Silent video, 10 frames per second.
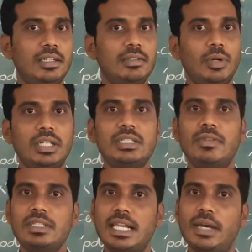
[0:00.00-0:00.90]
what is
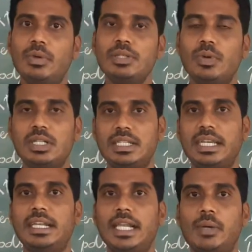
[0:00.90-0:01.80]
first language, what is
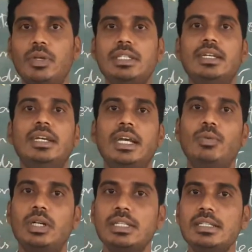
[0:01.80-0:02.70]
second language, and
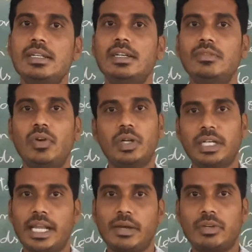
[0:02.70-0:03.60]
what is
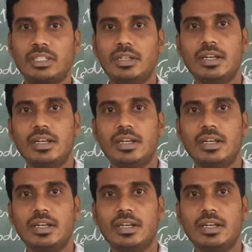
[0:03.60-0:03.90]
foreign language.